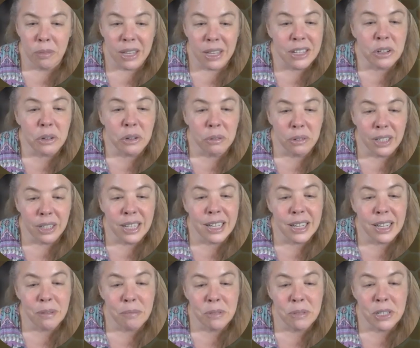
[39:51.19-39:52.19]
They don't like
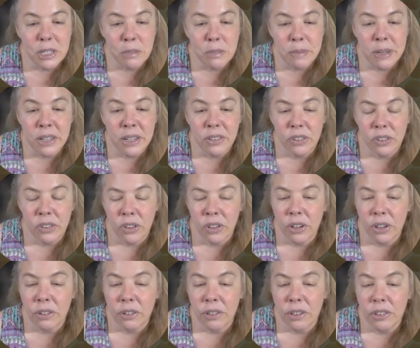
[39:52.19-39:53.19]
empty space, so they're
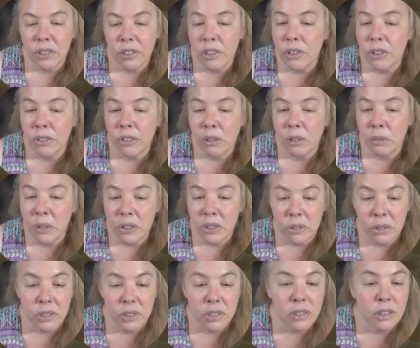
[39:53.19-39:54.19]
going to use the
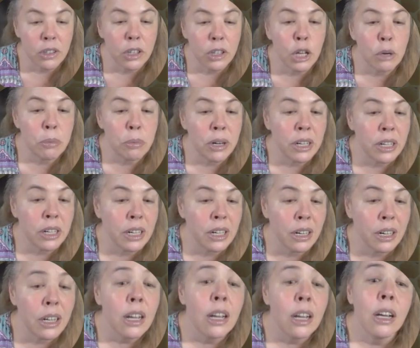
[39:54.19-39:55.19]
resources that they bring
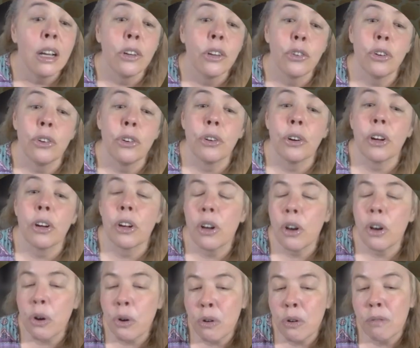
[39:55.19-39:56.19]
in to draw
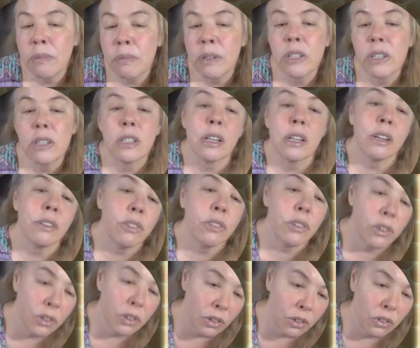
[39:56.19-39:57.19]
comb instead of
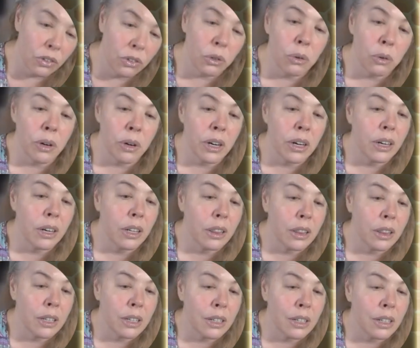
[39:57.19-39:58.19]
storing
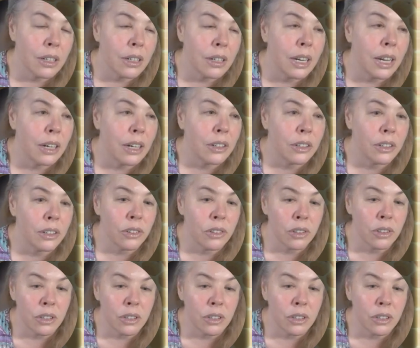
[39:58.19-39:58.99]
the nectar,